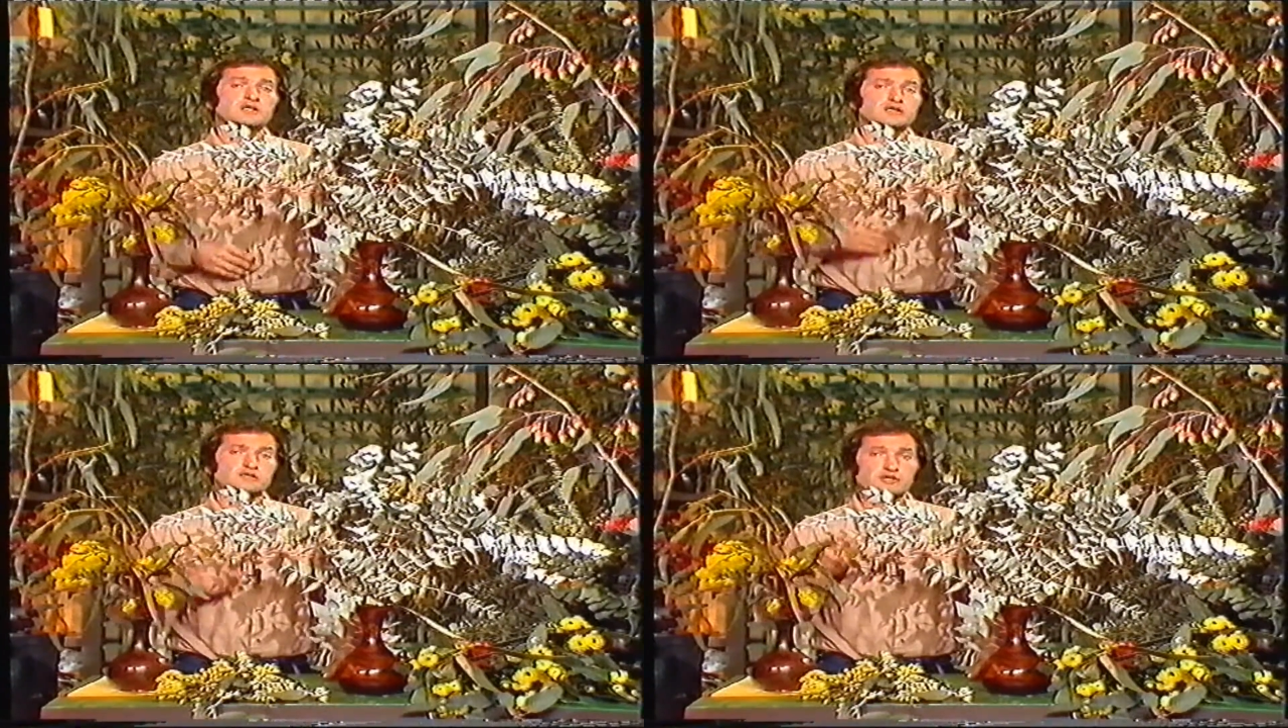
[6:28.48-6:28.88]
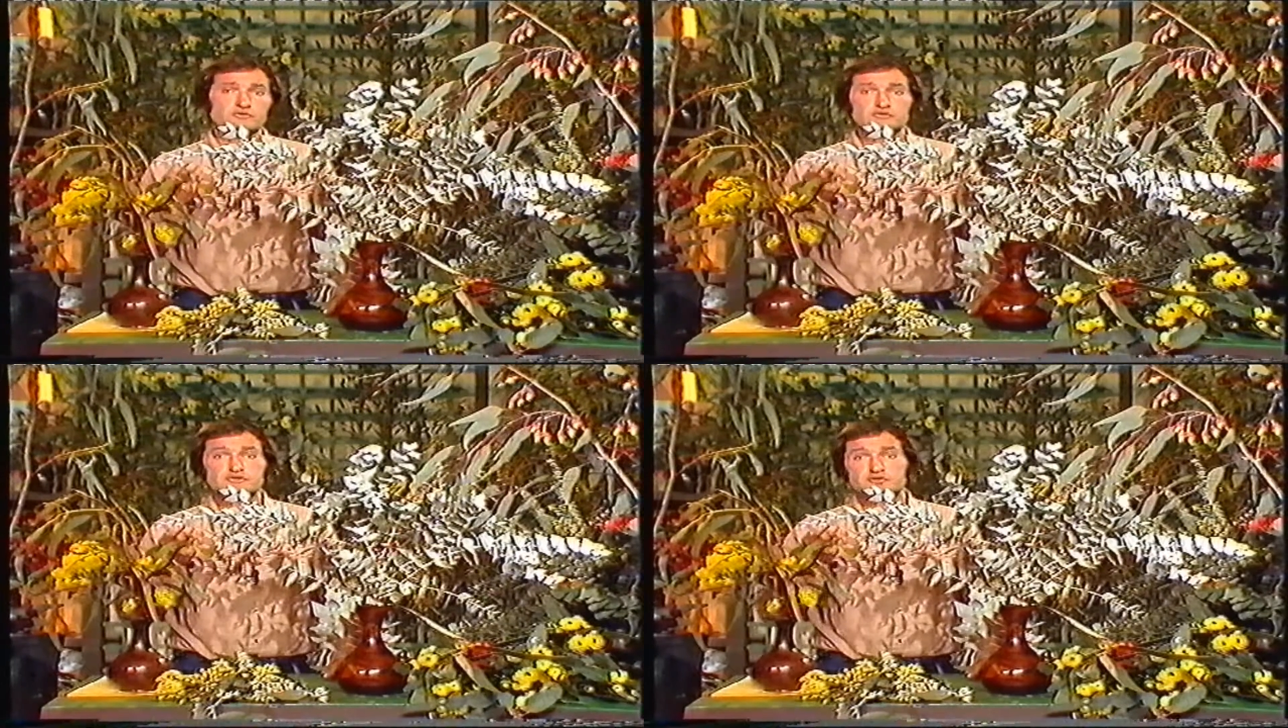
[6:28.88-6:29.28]
and go
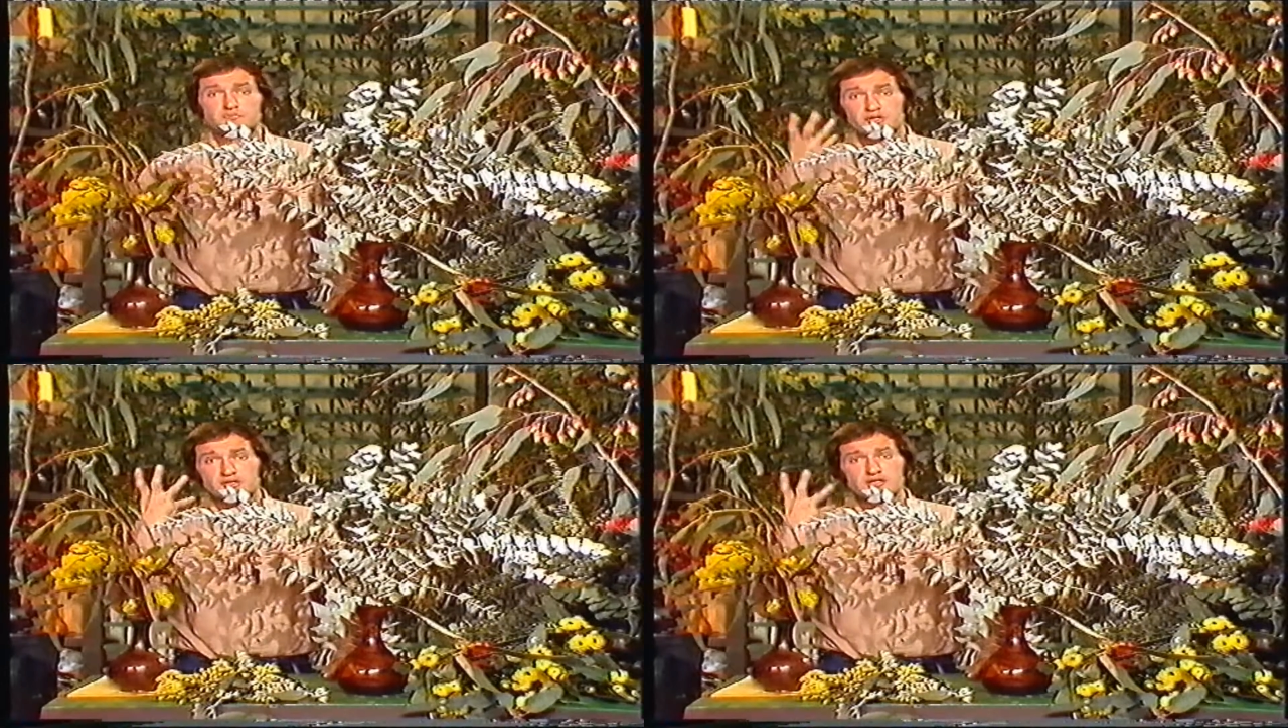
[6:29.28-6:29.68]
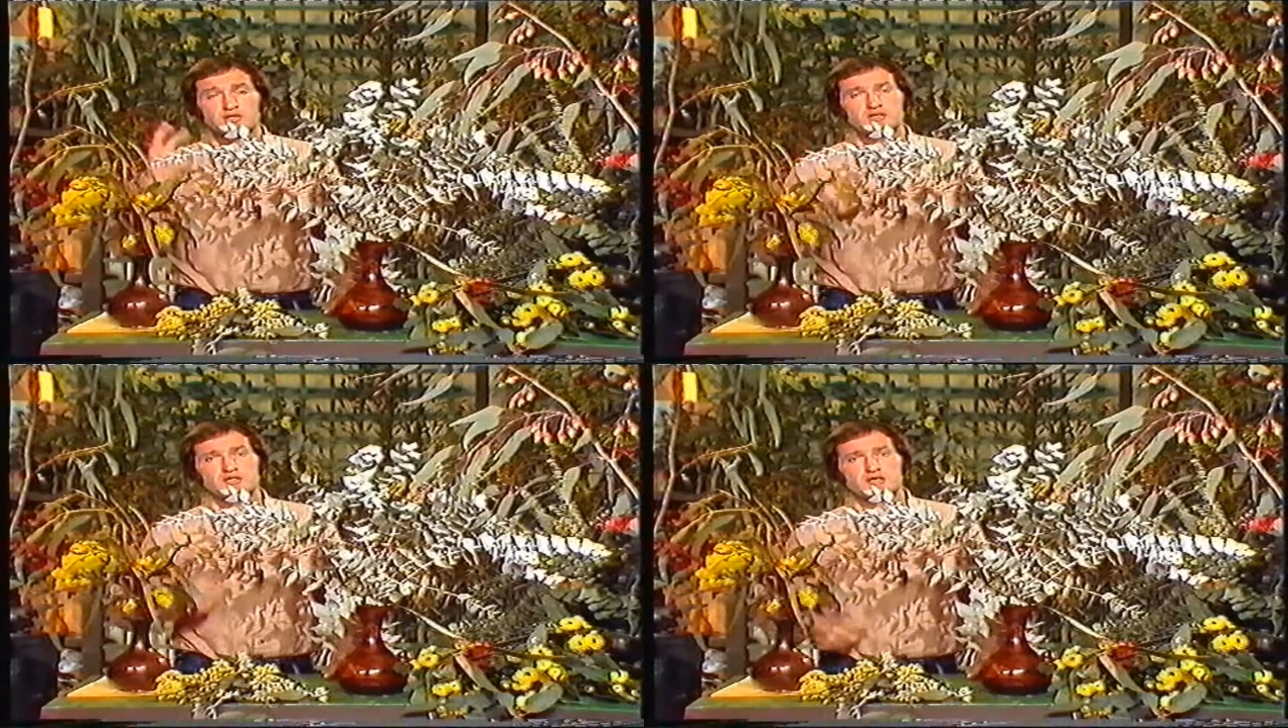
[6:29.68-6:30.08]
into the big
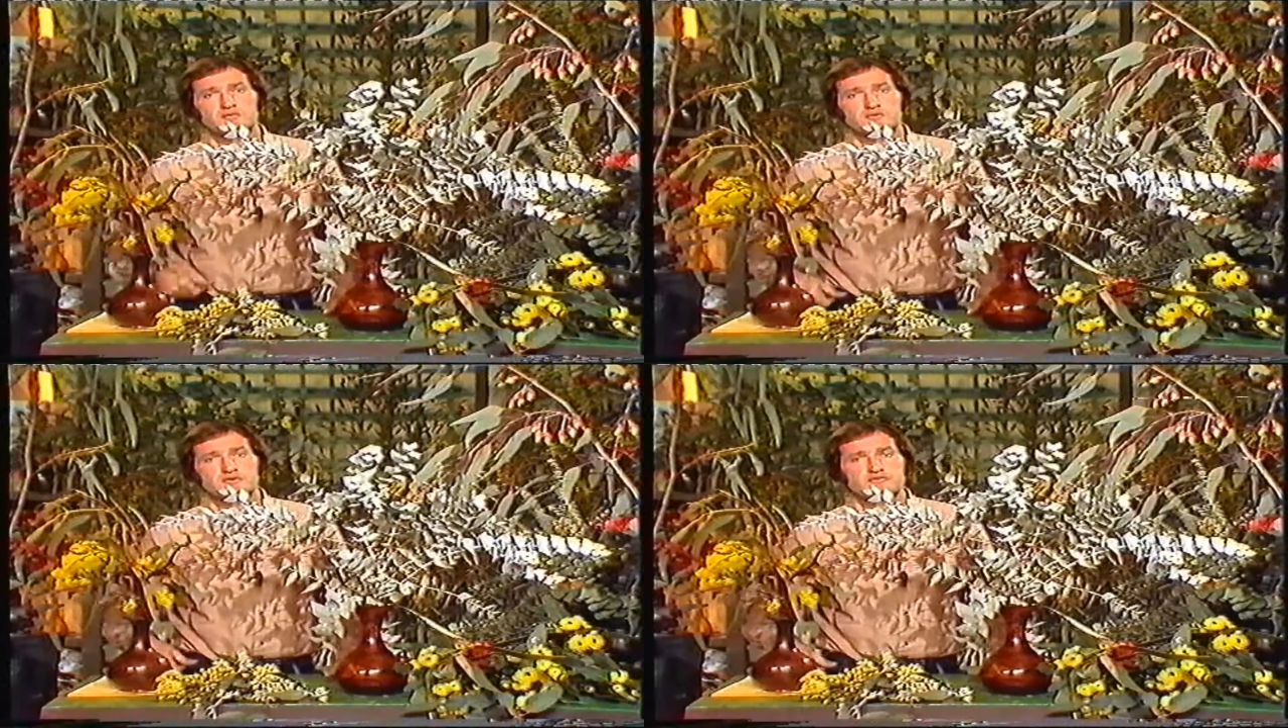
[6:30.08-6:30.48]
gum leaf,